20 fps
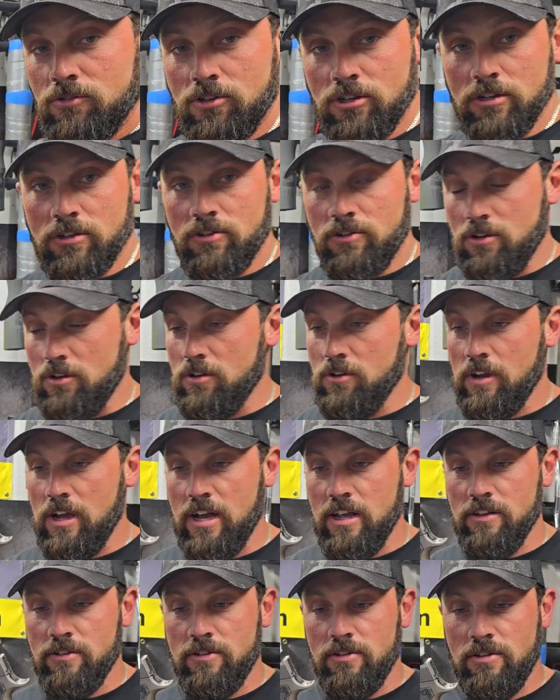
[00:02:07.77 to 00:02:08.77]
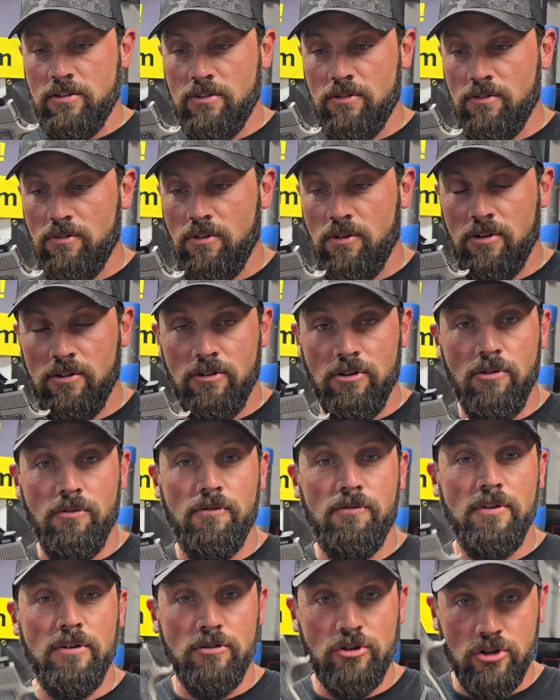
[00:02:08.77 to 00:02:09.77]
just so you guys, you
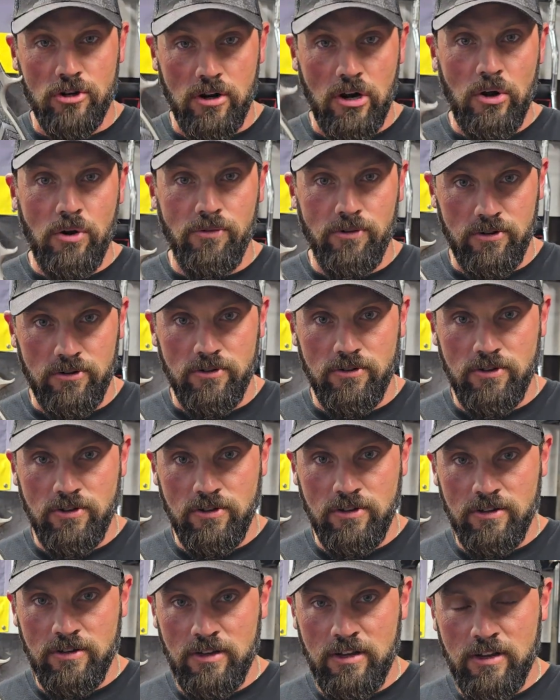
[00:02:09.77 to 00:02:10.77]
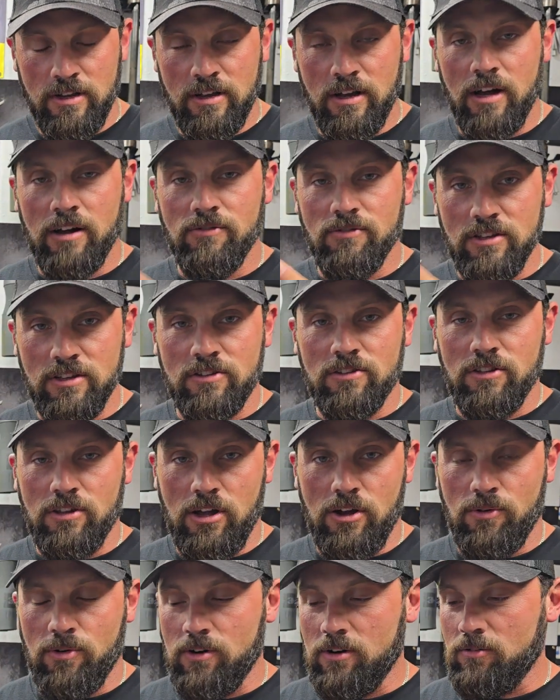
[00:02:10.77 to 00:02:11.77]
future owners of this
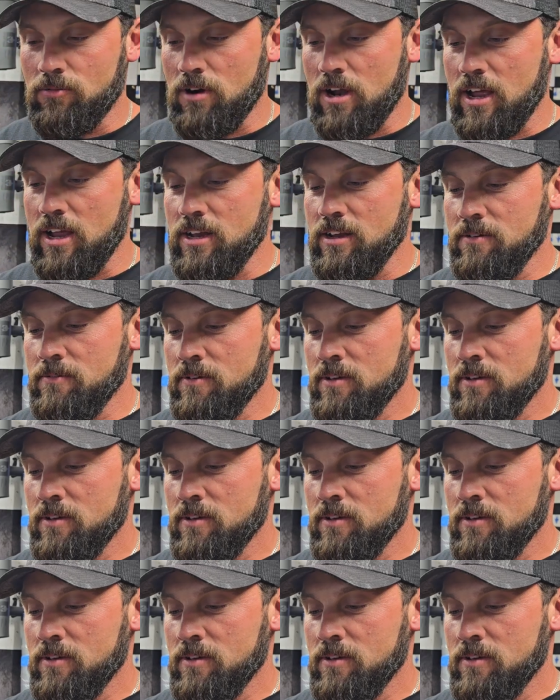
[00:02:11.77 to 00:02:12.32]
lower, right?